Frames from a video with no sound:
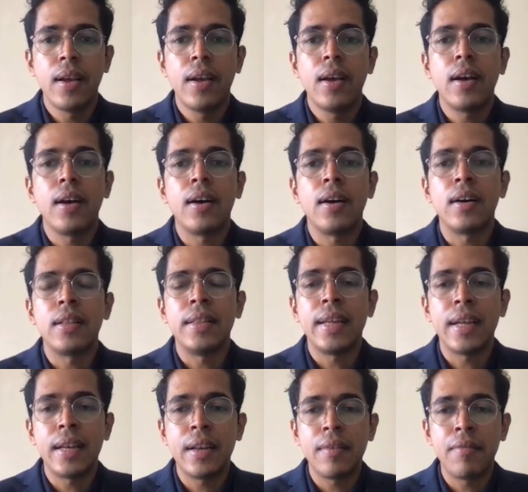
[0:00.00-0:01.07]

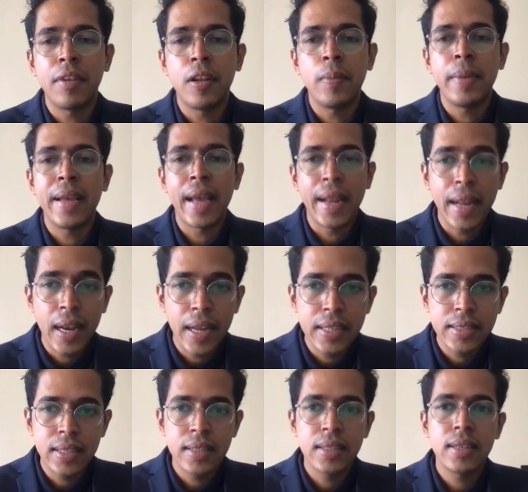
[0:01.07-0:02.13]
Then we'll be
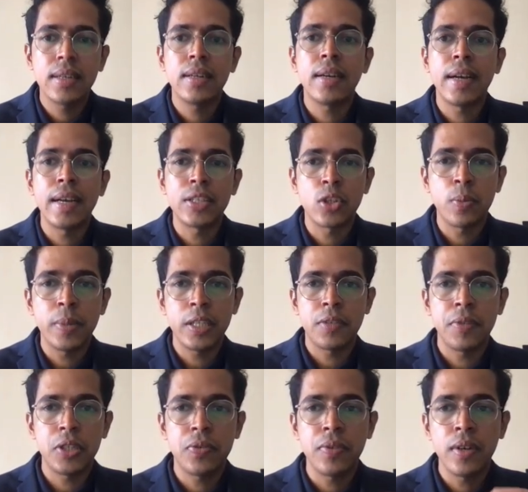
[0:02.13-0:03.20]
analyzing the SOPs
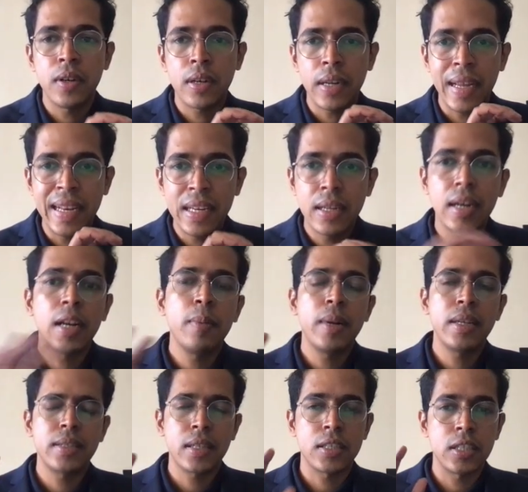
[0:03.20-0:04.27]
which were
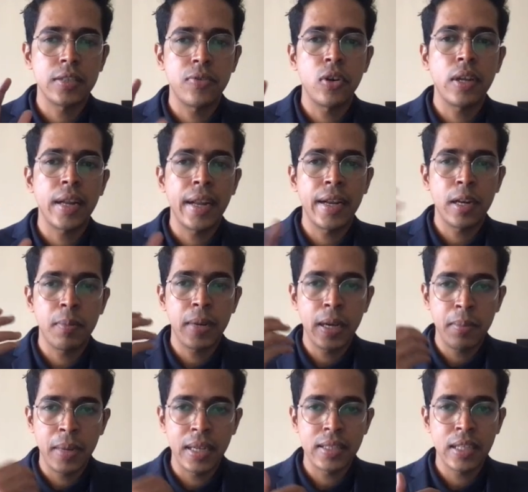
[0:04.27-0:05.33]
incredibly successful, created
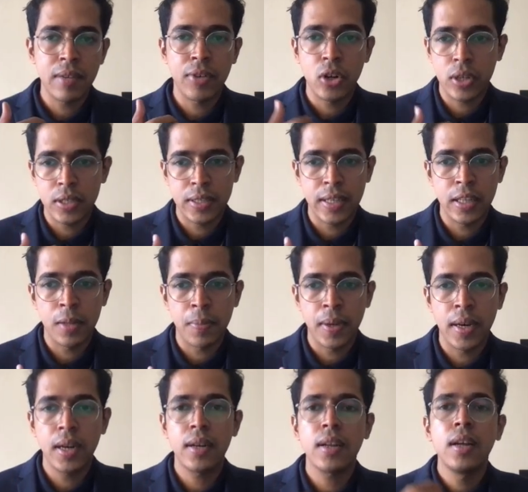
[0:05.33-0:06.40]
by myself, Dr. Sridhar
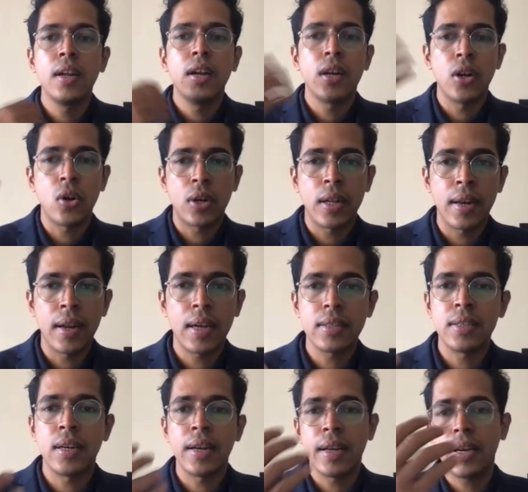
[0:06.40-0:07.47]
Panat, Dr. Raj
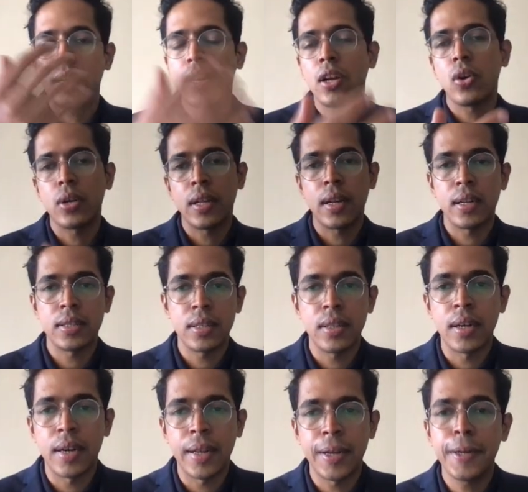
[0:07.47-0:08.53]
Dandekar, and Dr. Rajat
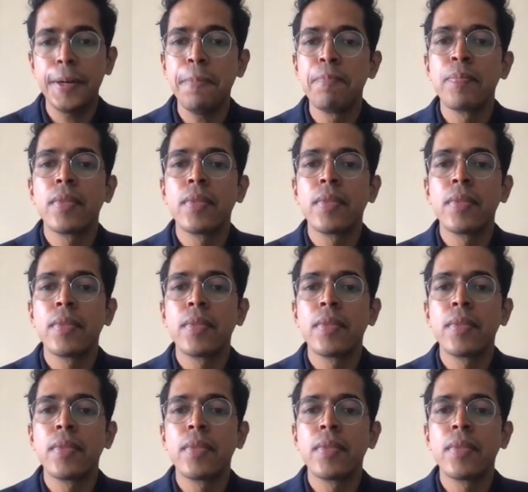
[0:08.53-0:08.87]
Dandekar.